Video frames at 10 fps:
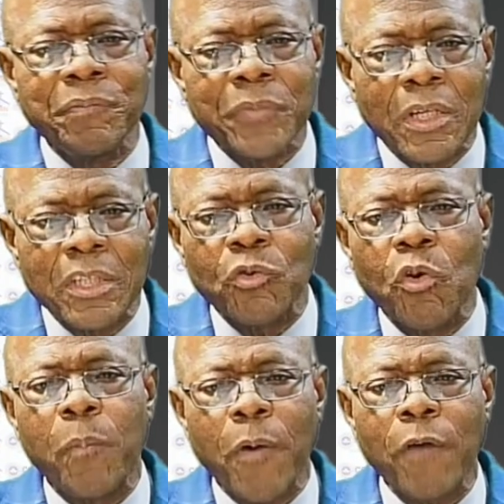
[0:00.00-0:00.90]
the
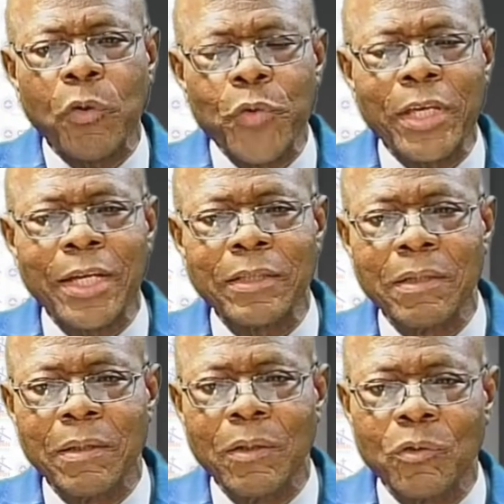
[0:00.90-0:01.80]
rope of the wicked
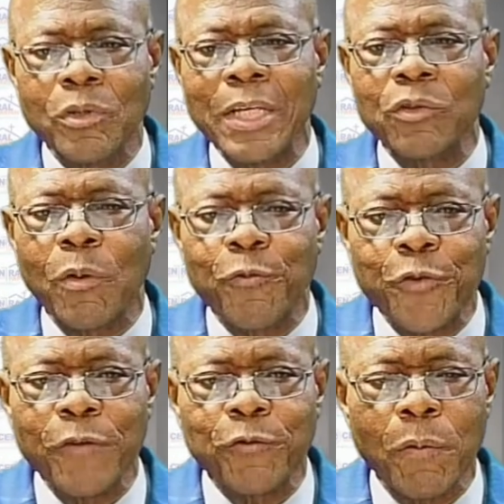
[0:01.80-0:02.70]
to set us
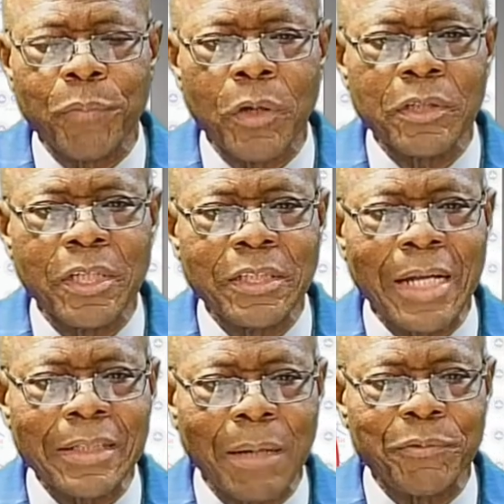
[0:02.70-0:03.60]
free from bondage
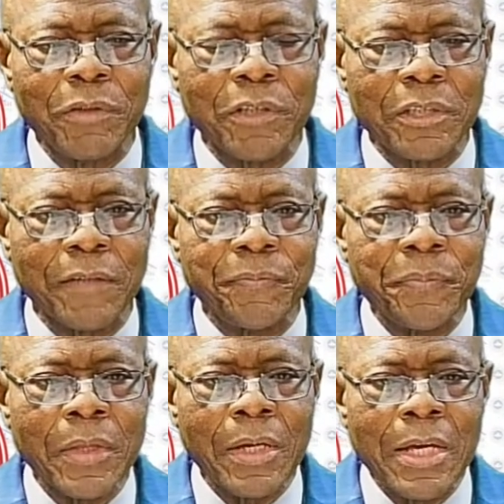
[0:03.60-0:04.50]
and captivity.
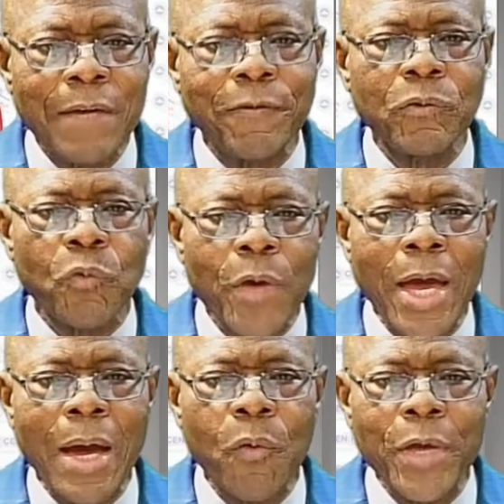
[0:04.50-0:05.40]
Even
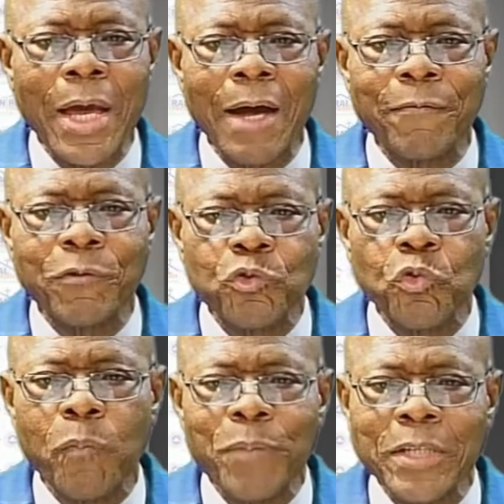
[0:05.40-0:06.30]
where we have,
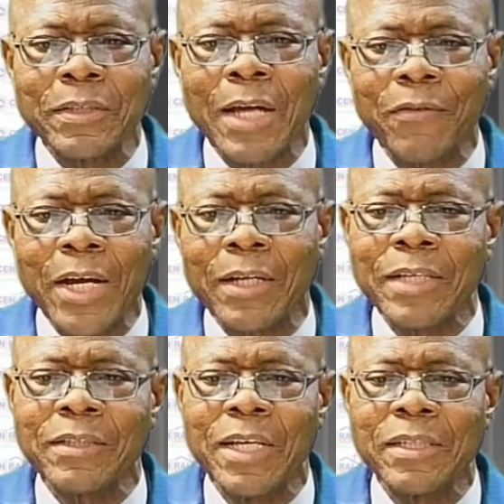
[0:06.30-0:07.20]
through personal
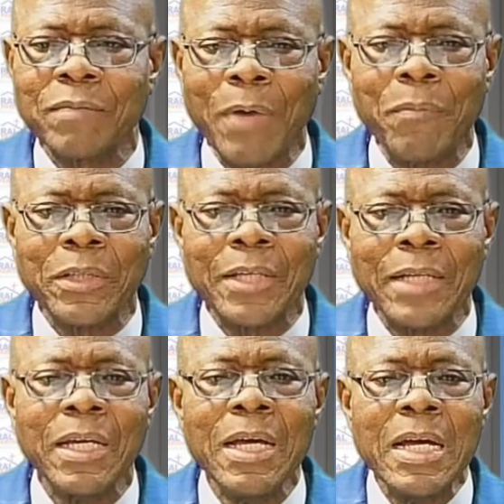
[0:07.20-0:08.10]
recklessness, permitted
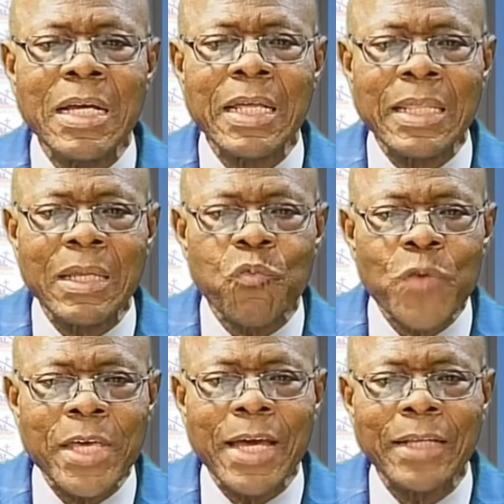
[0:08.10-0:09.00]
the
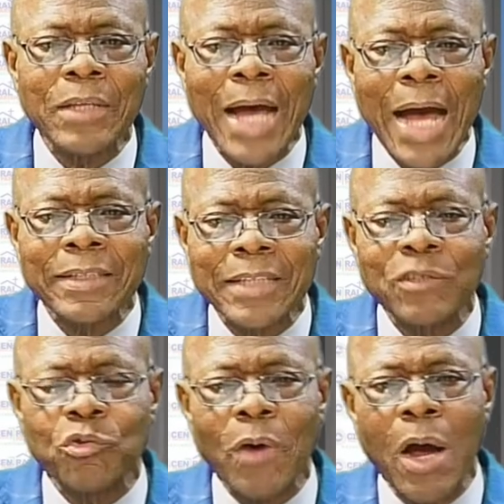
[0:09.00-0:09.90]
wicked access
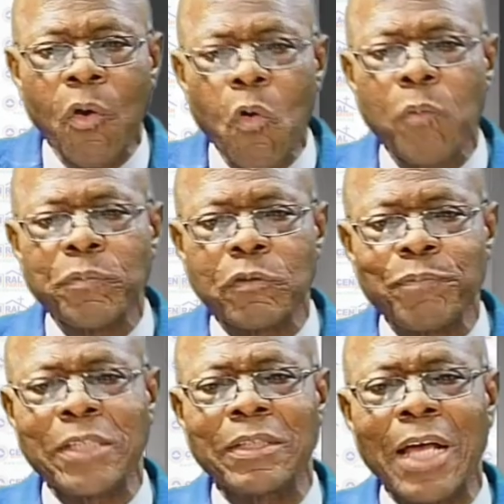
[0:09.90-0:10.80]
to our homes,
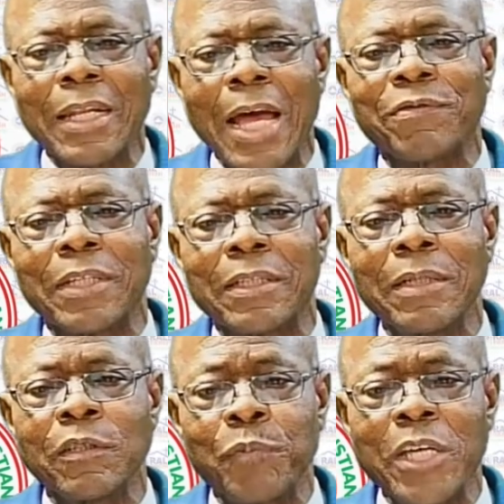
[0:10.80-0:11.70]
personal lives, and
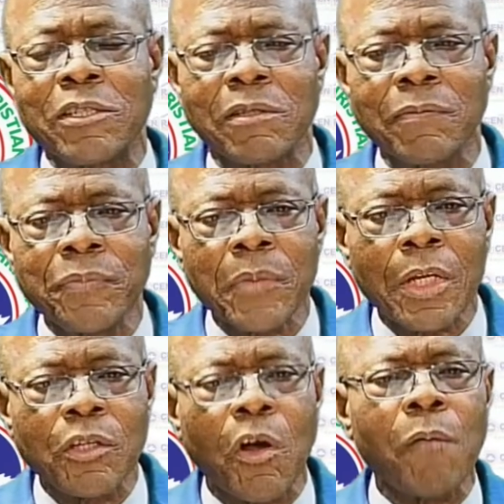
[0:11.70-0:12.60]
space,
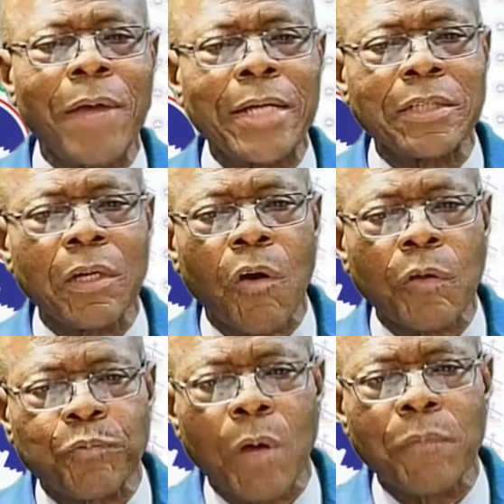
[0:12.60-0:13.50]
the Almighty
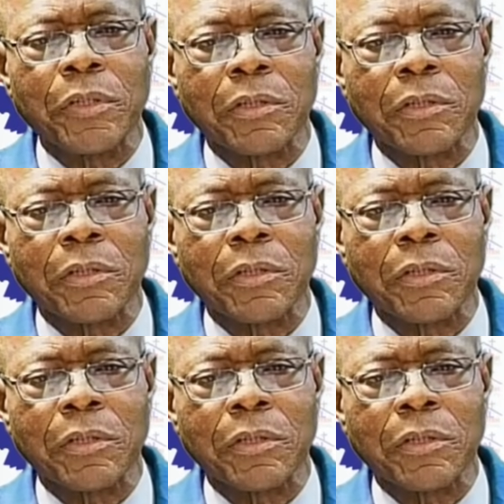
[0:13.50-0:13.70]
God promised,